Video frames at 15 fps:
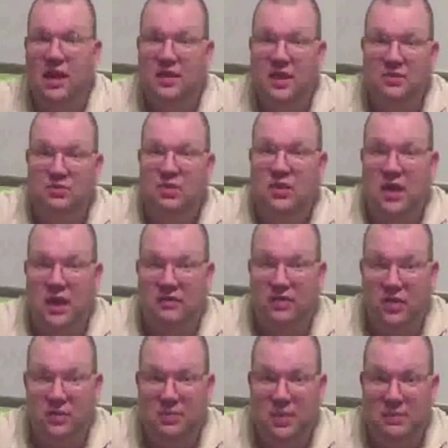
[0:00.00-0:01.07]
And that's what a lot
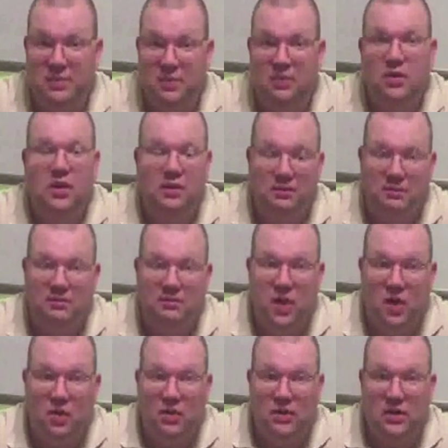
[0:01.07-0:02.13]
of other people,
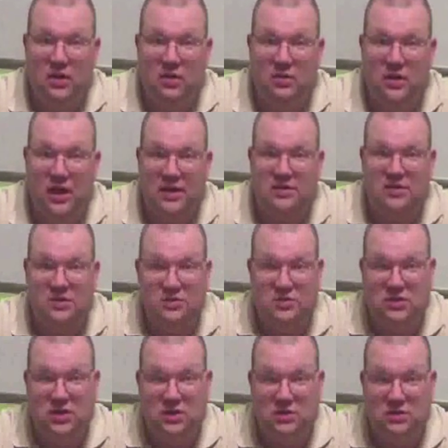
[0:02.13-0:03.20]
in the old days,
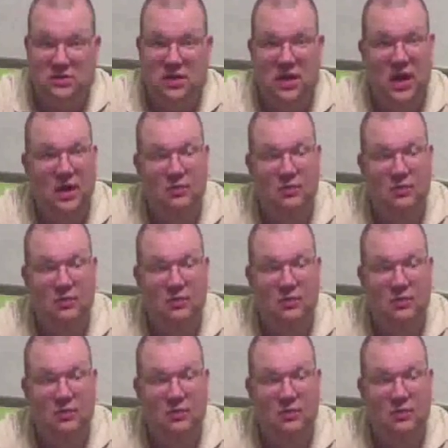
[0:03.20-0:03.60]
used to use.